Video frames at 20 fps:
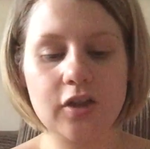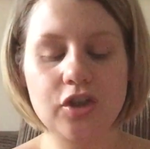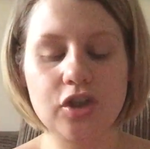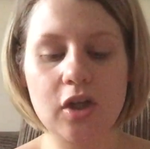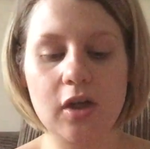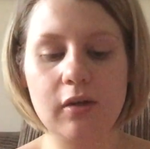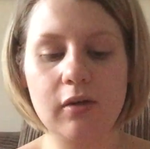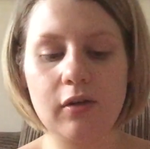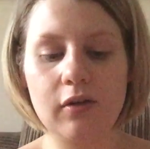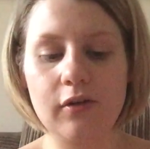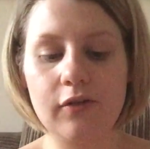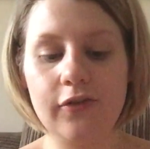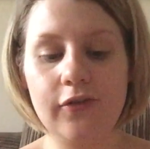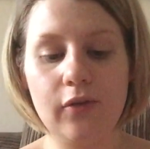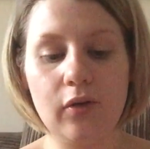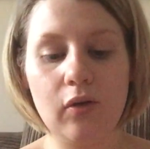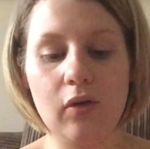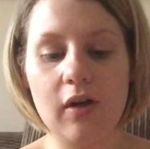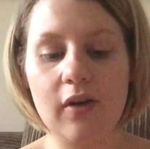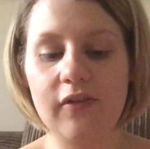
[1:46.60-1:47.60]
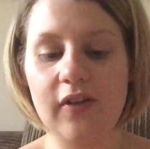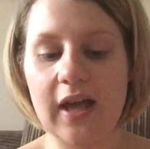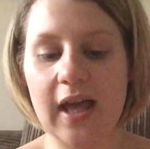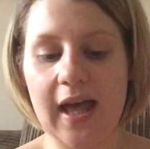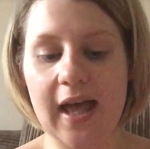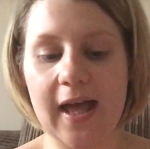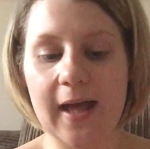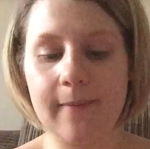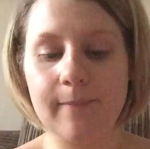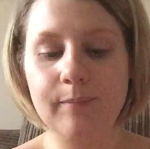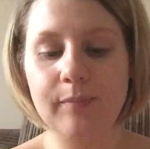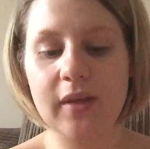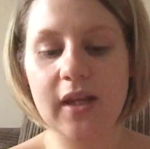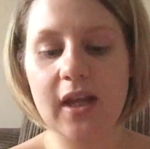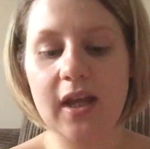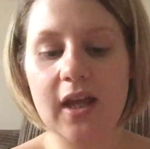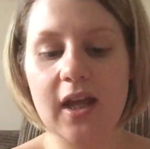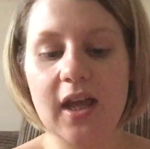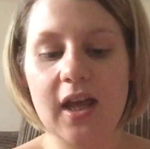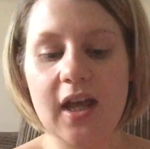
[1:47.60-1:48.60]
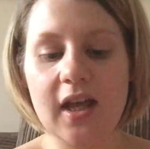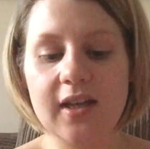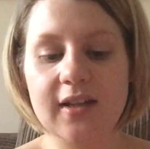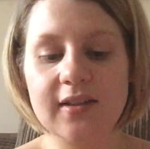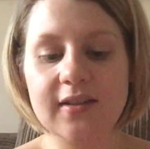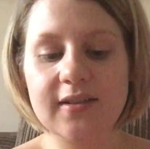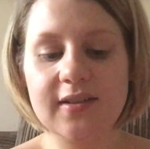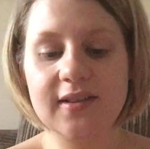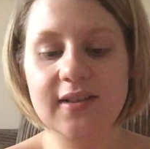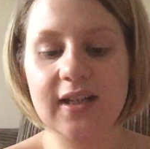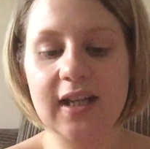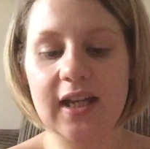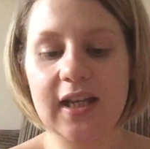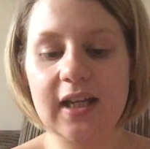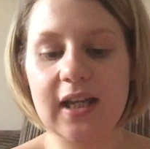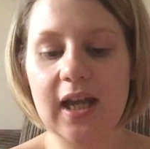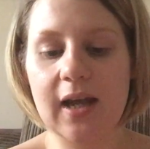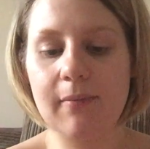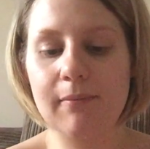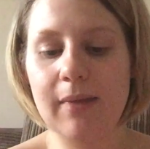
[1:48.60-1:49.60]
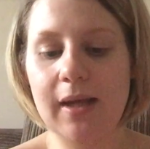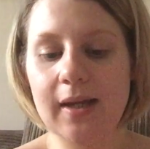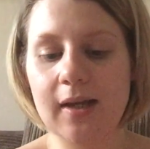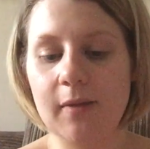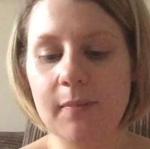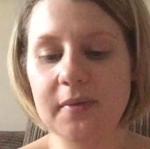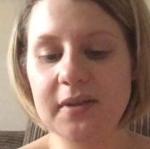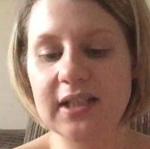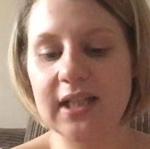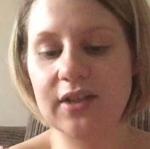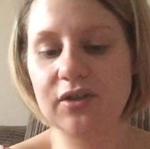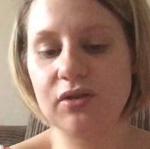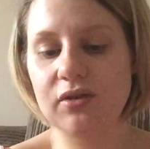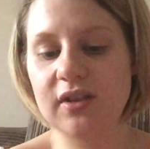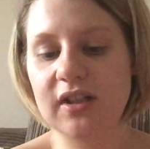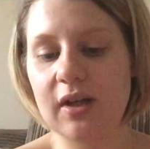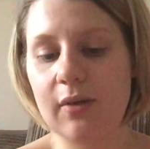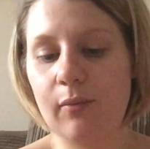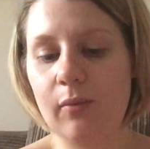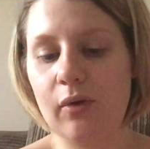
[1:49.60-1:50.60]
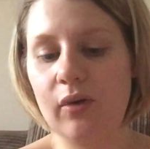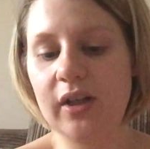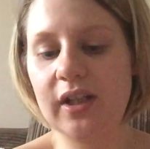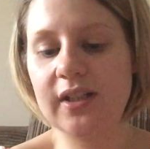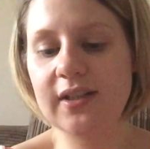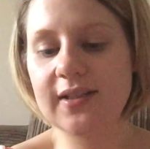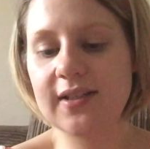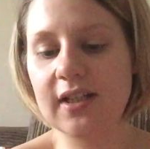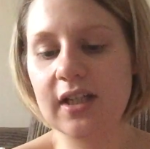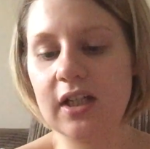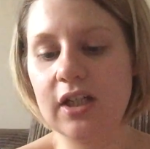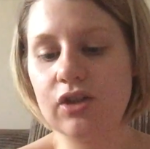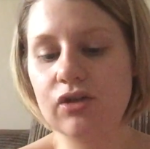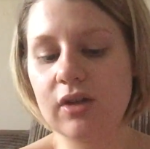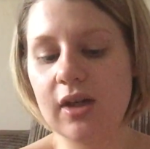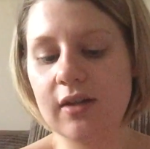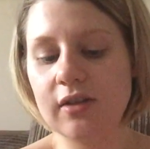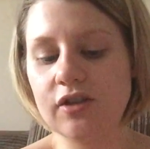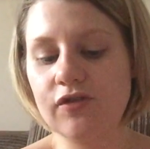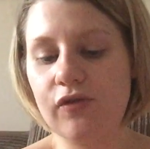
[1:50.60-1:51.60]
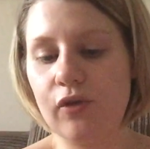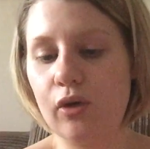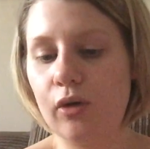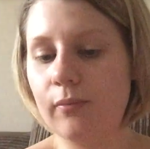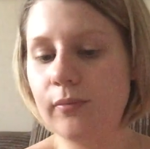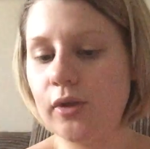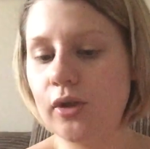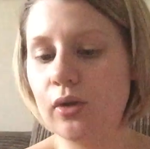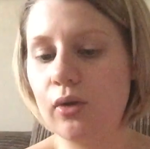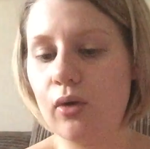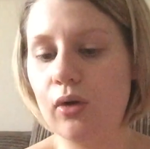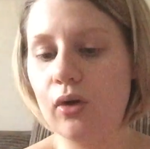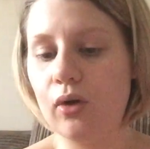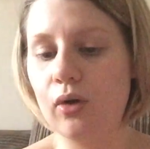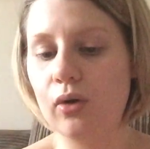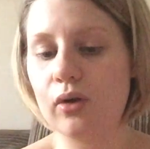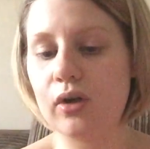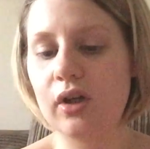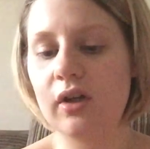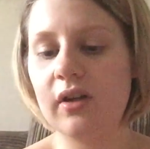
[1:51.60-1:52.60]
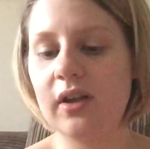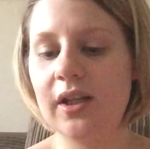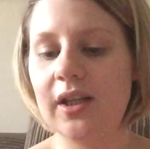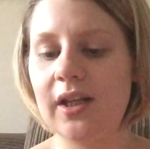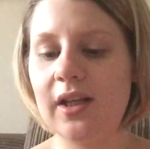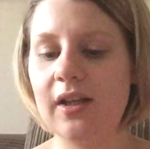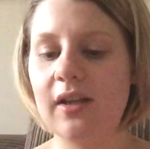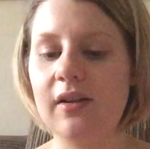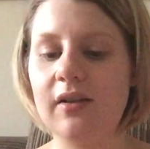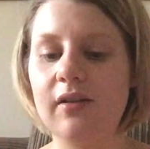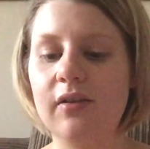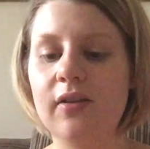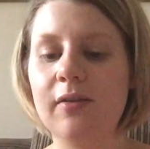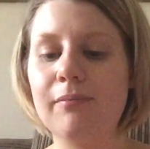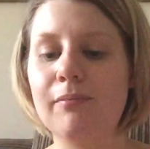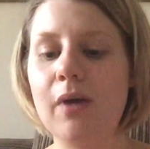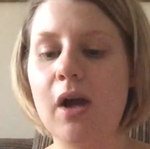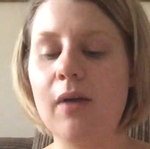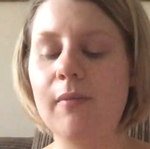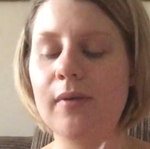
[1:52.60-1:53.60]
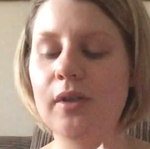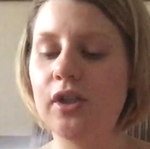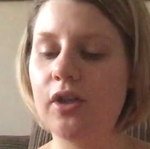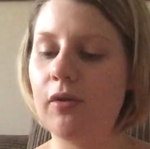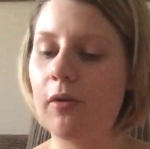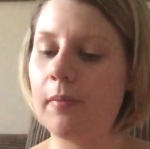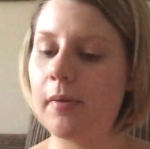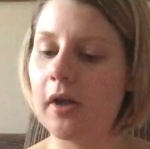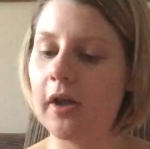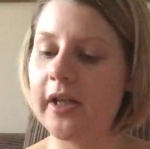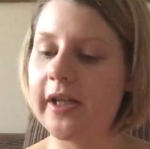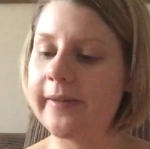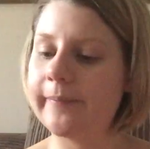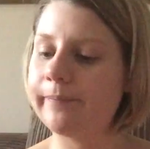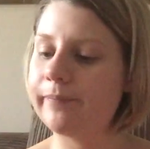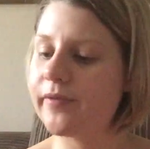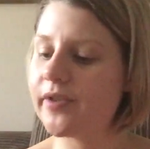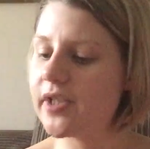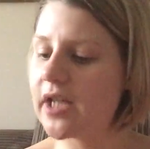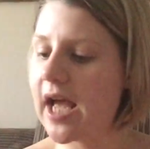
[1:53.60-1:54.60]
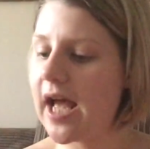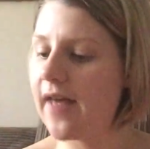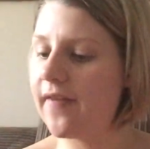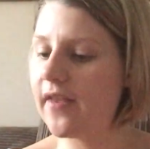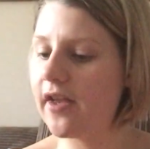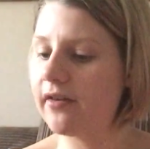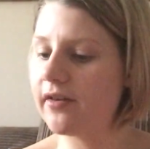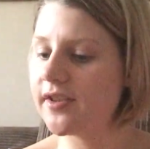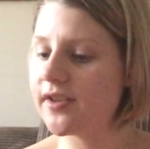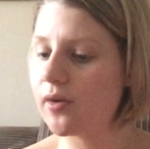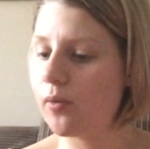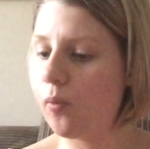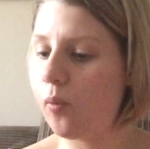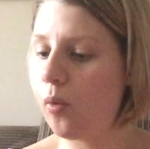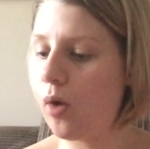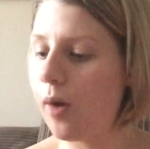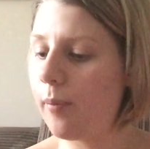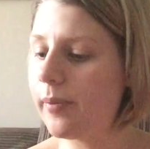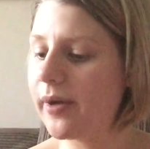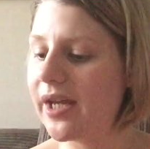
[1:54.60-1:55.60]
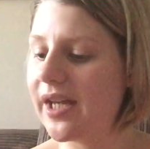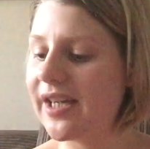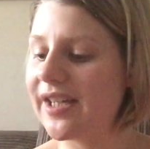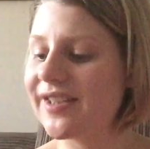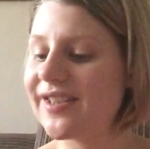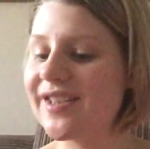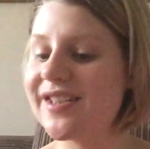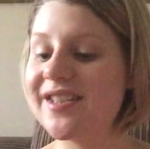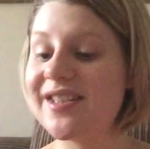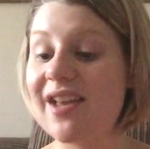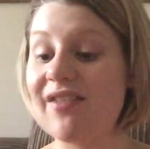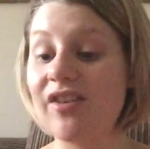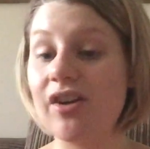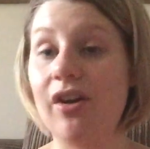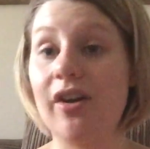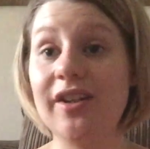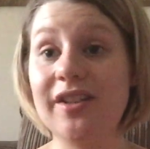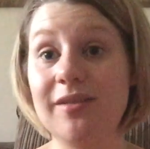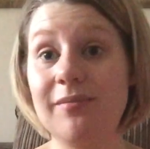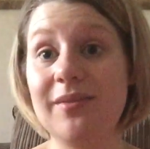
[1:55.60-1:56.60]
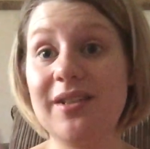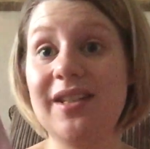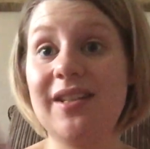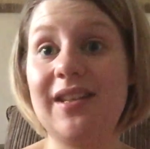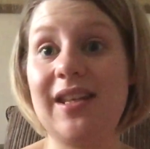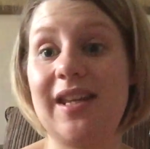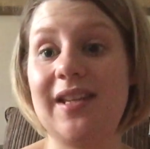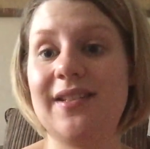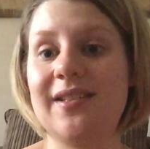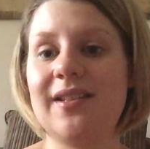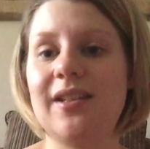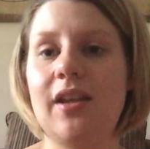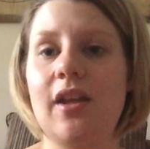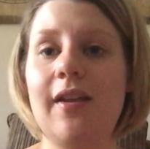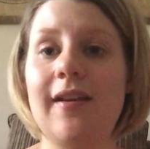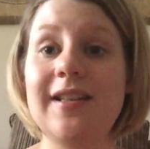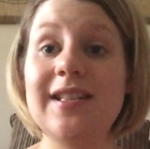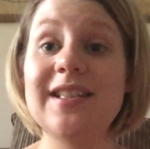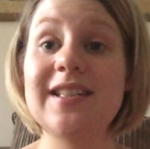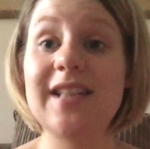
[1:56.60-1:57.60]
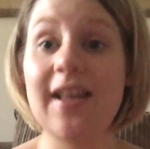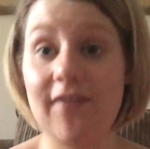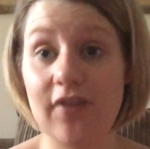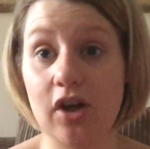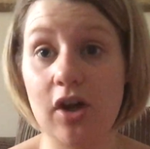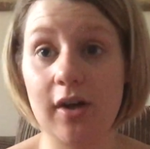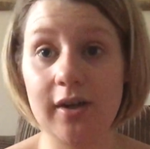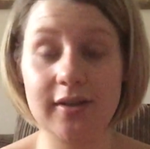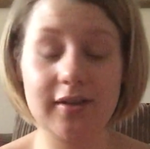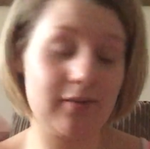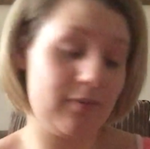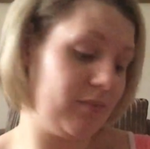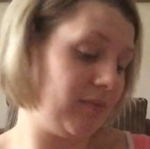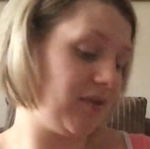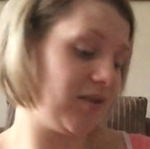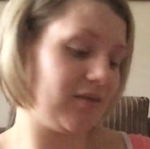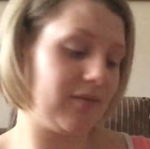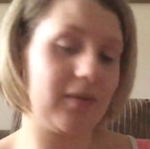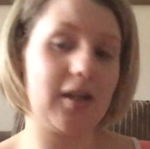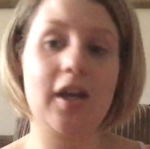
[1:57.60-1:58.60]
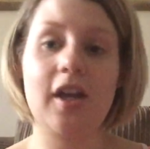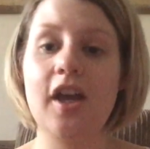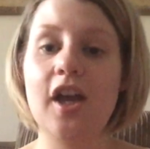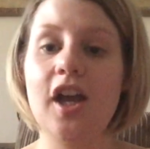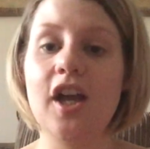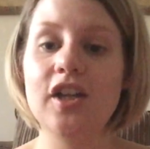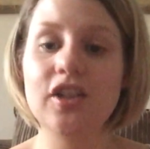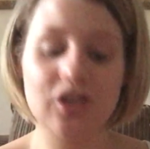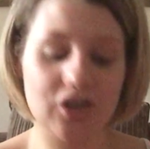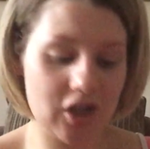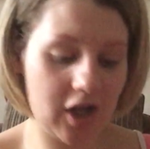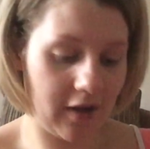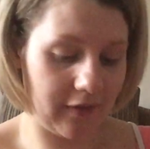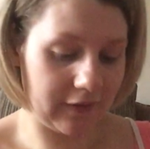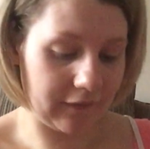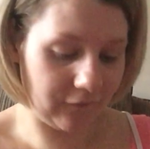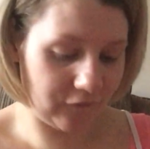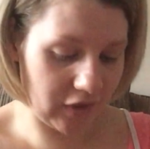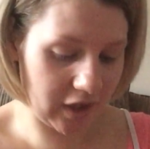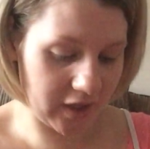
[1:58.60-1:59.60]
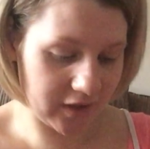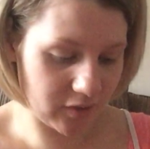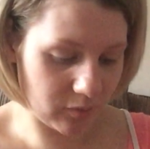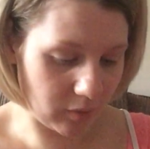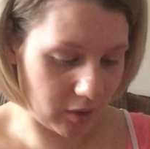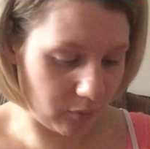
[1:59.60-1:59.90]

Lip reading: choke full of hair, skin and makeup essentials that will instantly transform your look the moment you apply it. And there is a whopping 7 items in this. 7 items. So the first